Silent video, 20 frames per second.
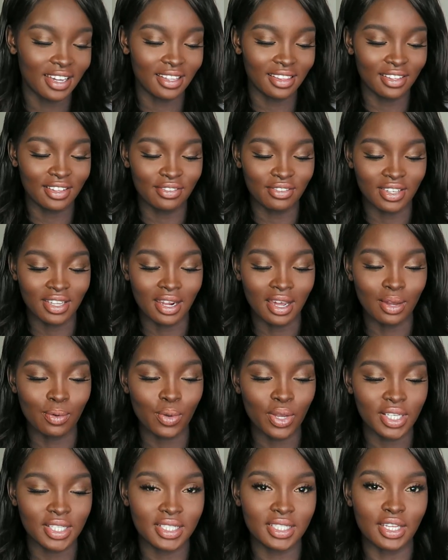I love it. I
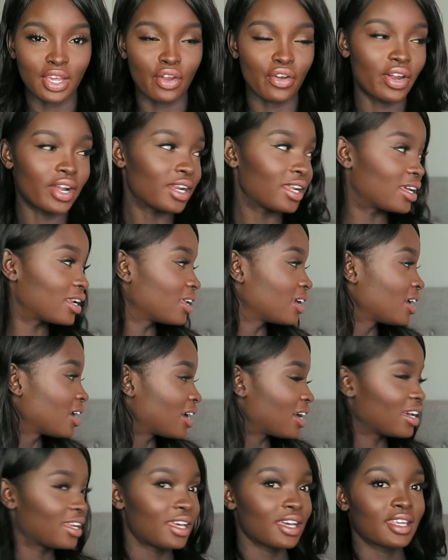always stare at it,
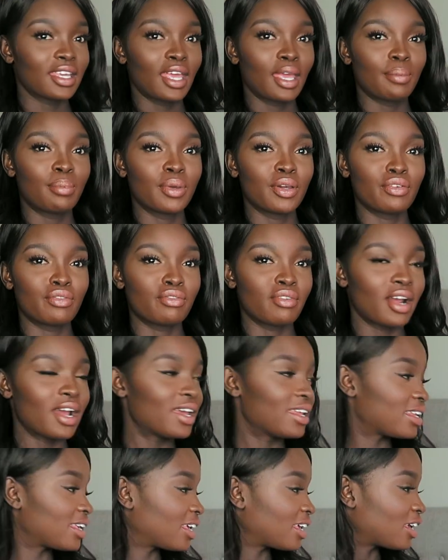and I keep it
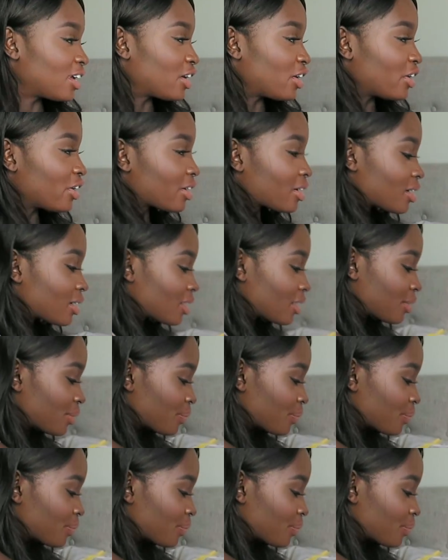right here